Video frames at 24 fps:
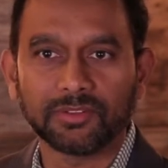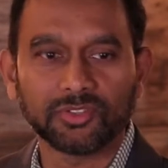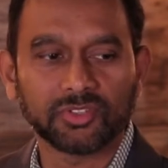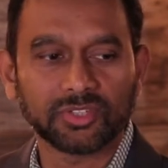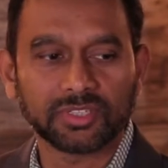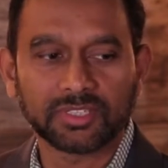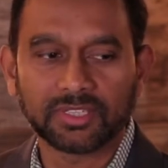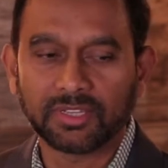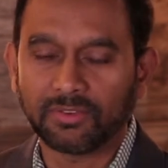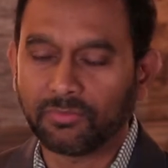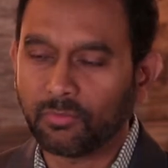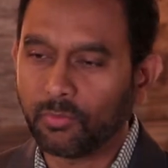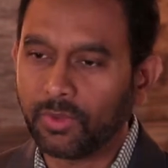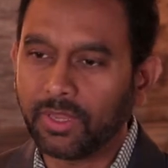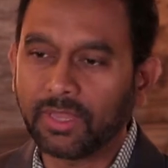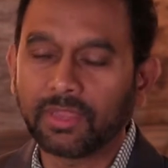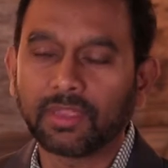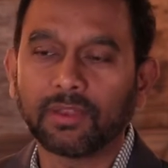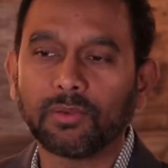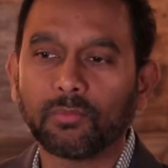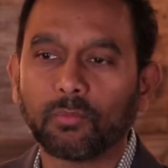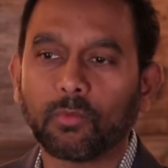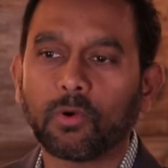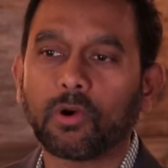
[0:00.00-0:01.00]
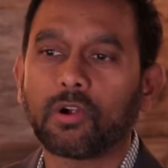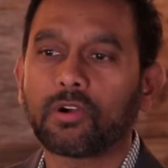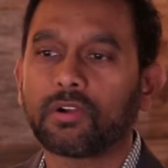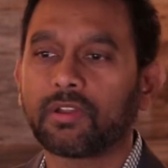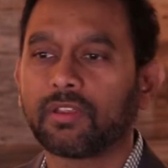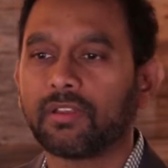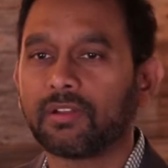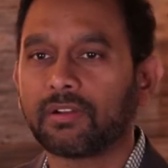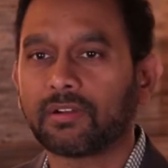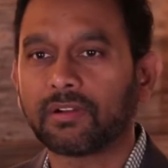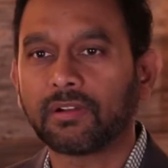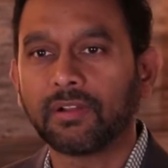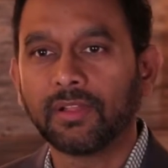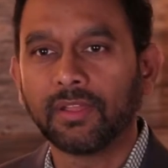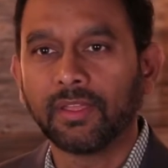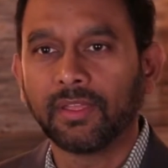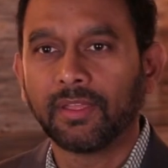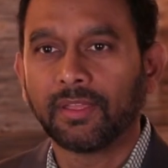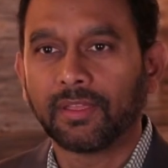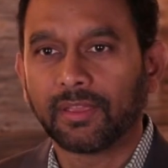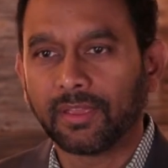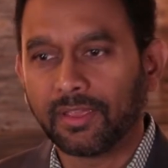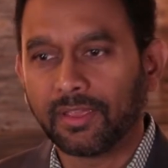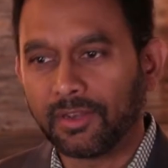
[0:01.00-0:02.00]
just a weekend warrior,
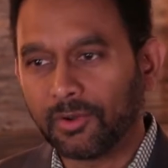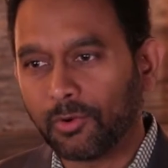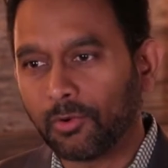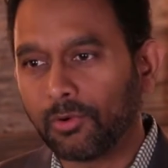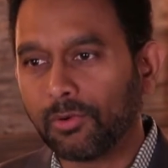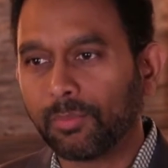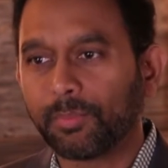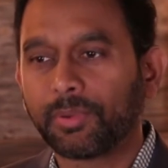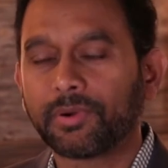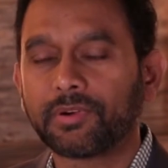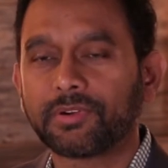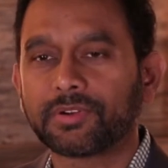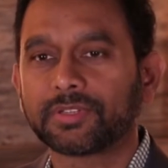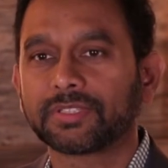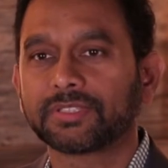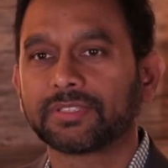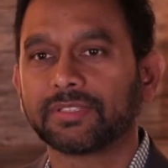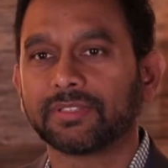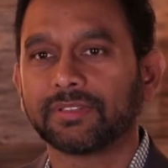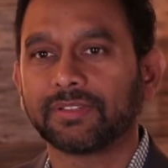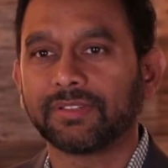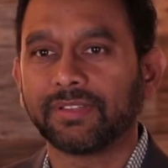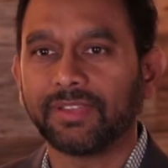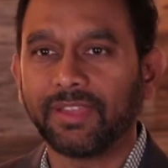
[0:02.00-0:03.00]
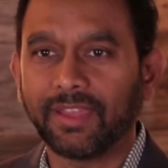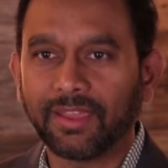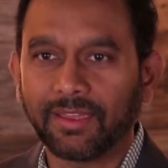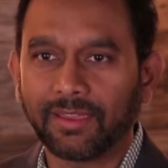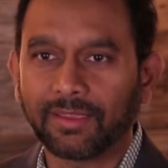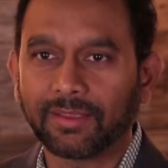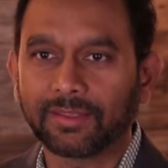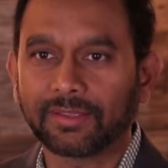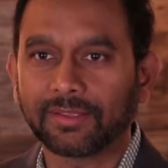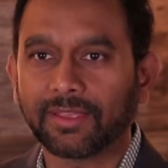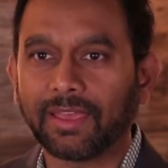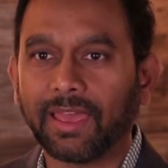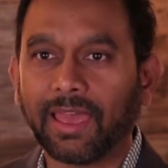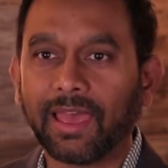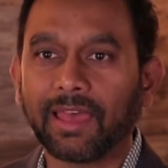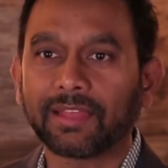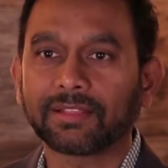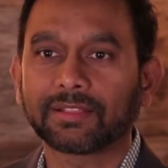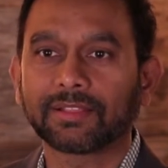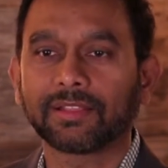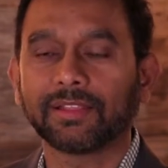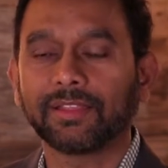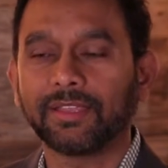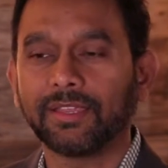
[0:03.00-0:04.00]
an old person, young
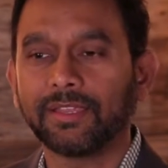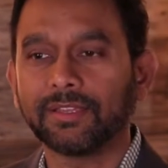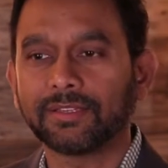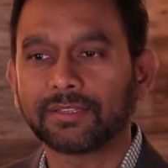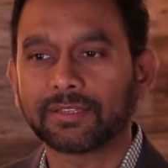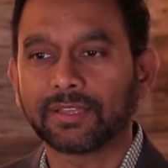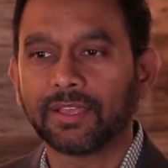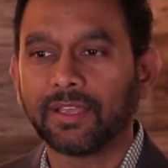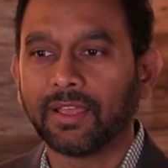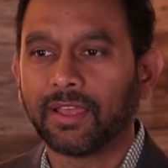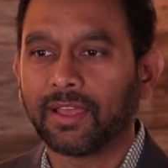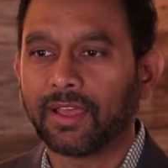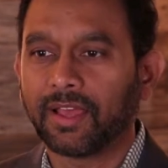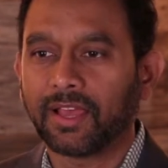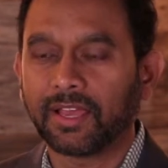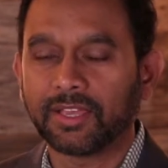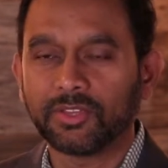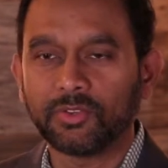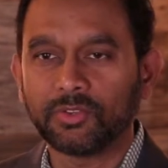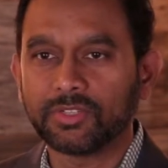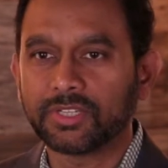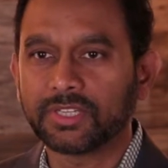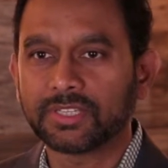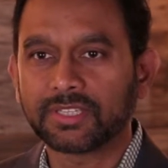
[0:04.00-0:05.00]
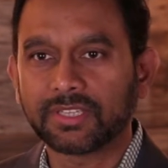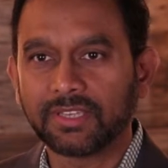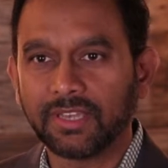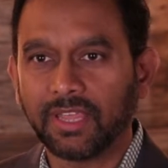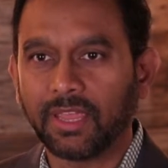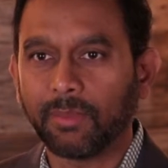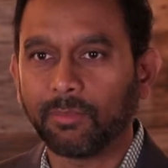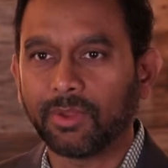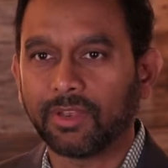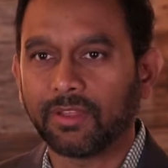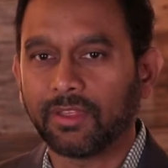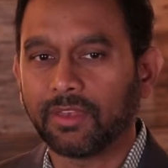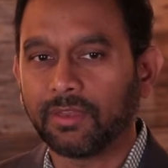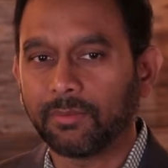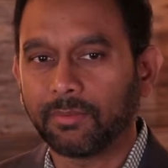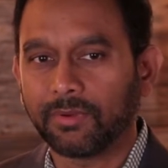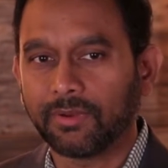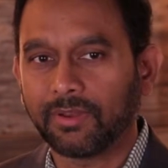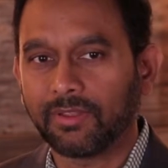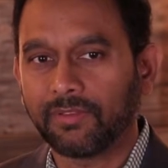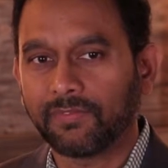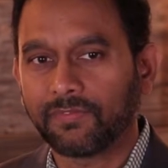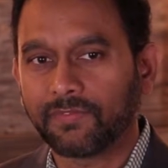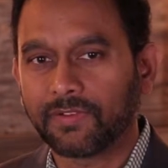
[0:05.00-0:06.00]
athlete, you just name it,
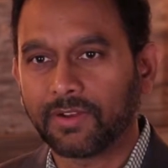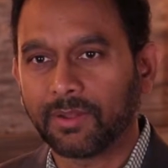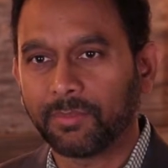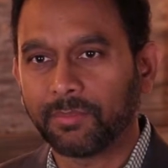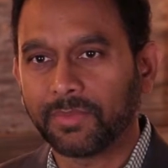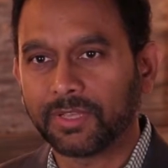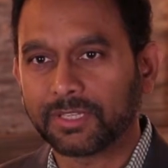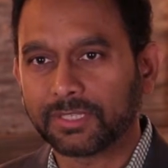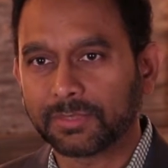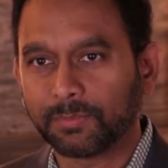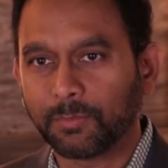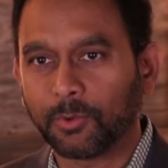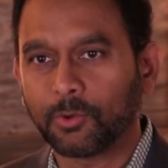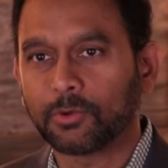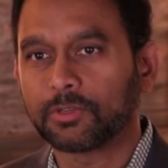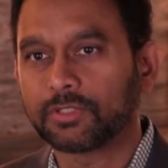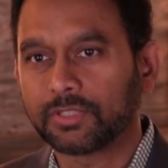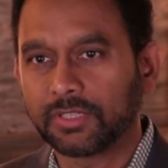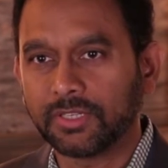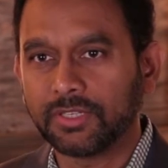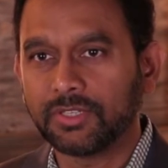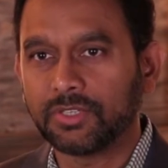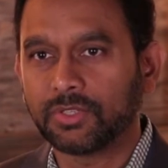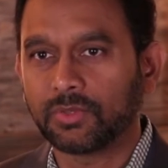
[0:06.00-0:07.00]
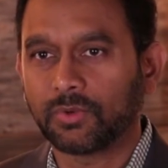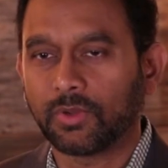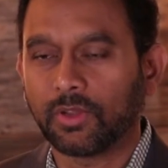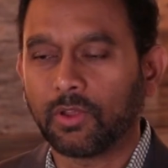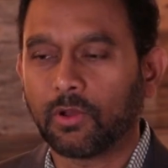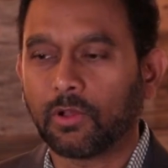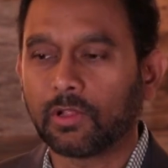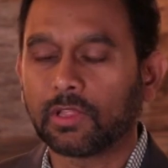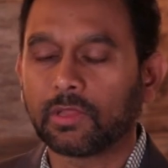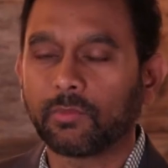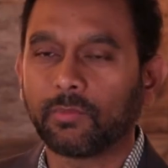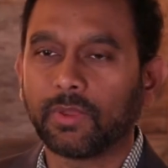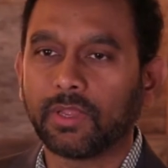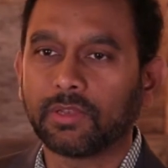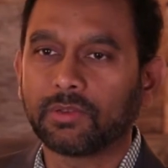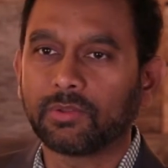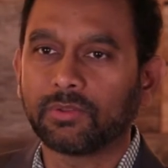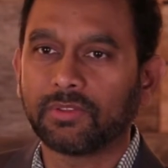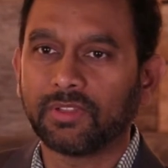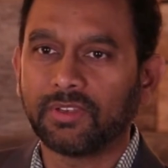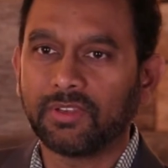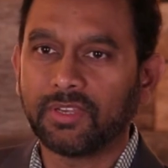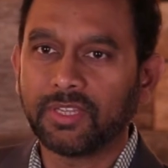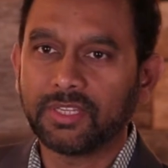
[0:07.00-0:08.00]
anybody from a sports injury all the way
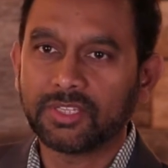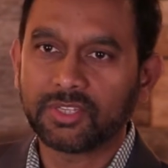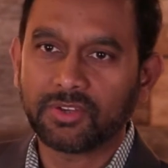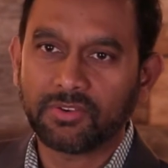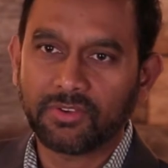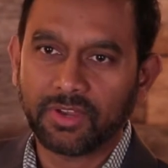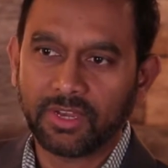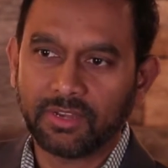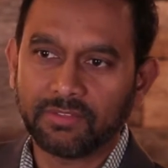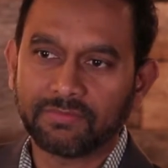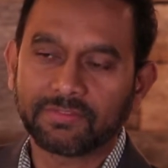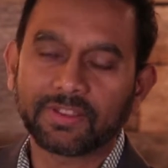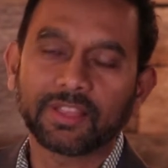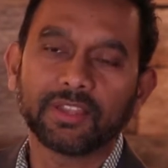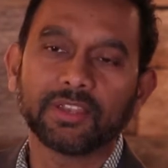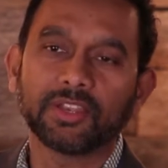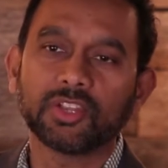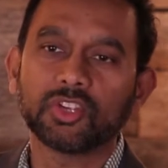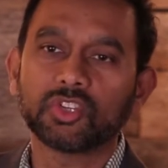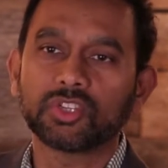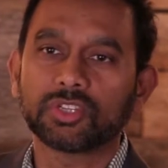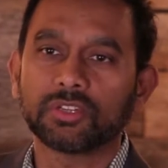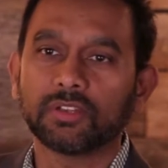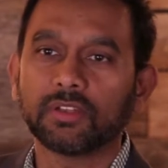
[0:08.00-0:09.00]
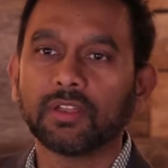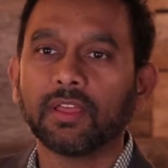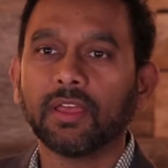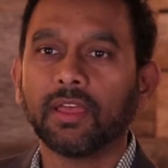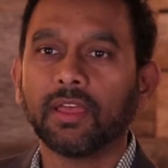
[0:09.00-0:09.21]
to the degenerative condition.